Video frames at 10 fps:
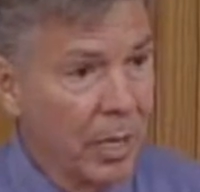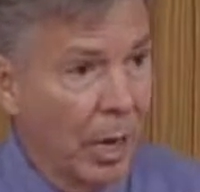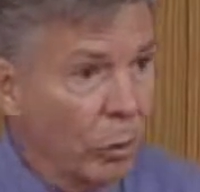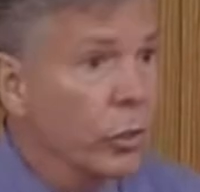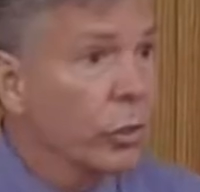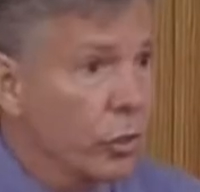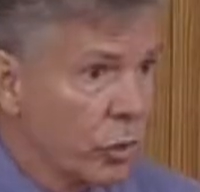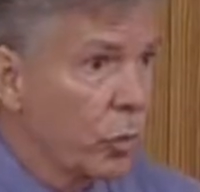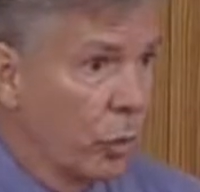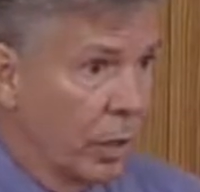counter
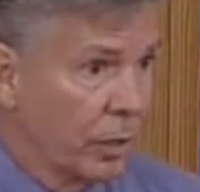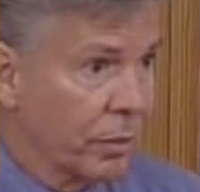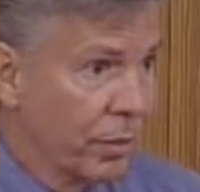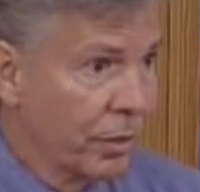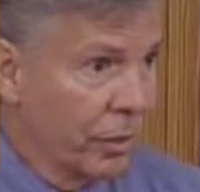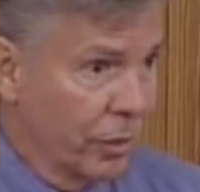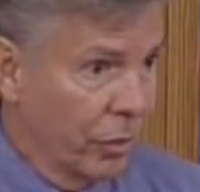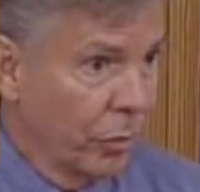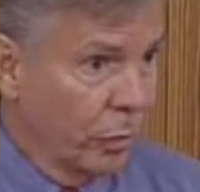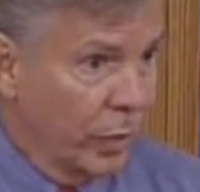to what
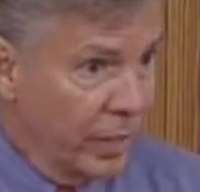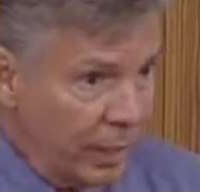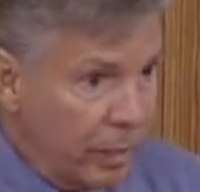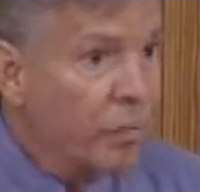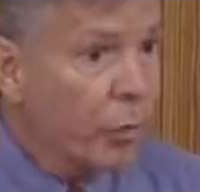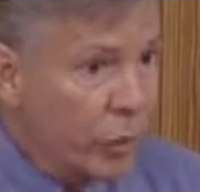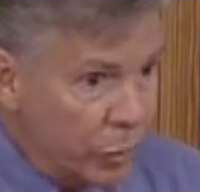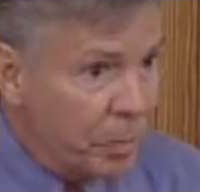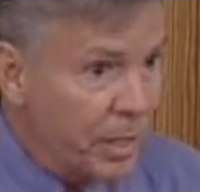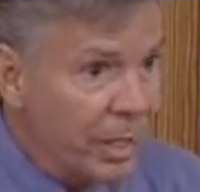we need for you
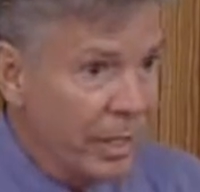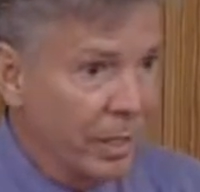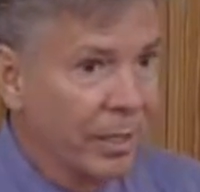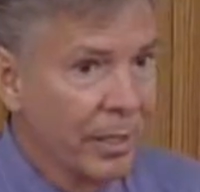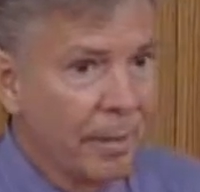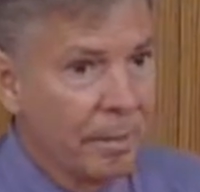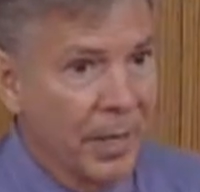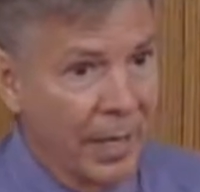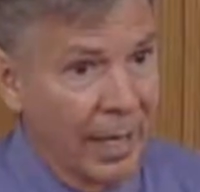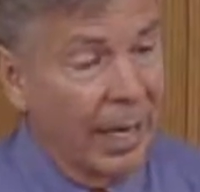to be.
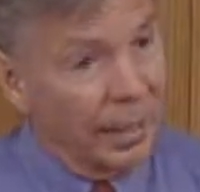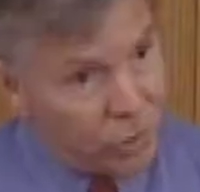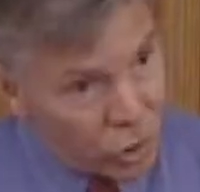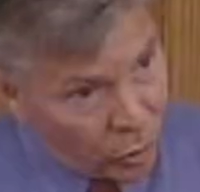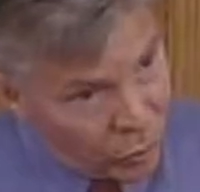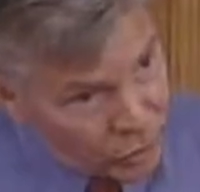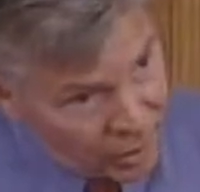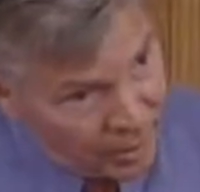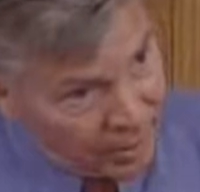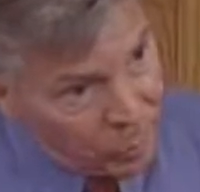And so there's a
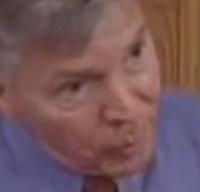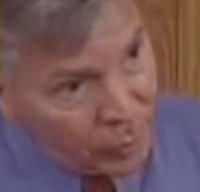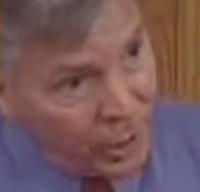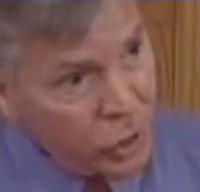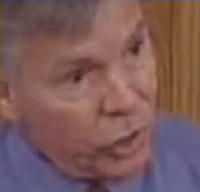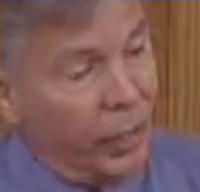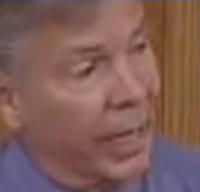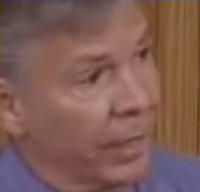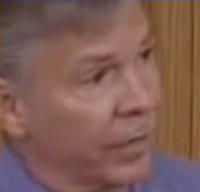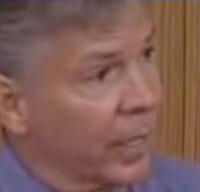lot more pressure.
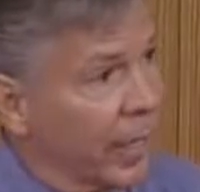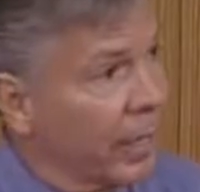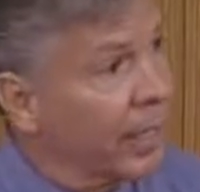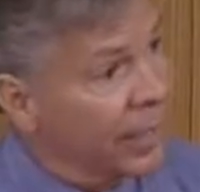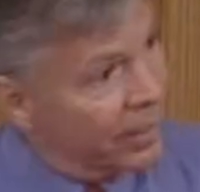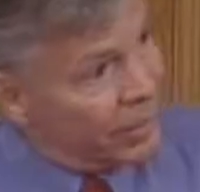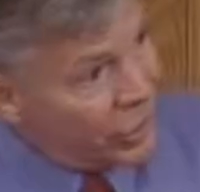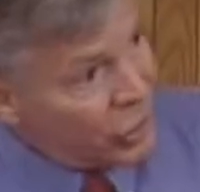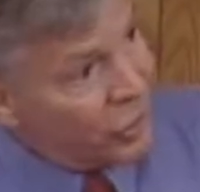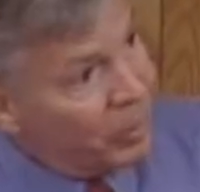And in
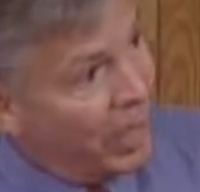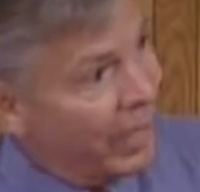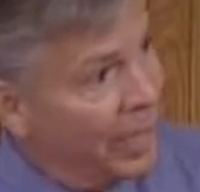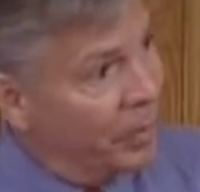addition, the black gay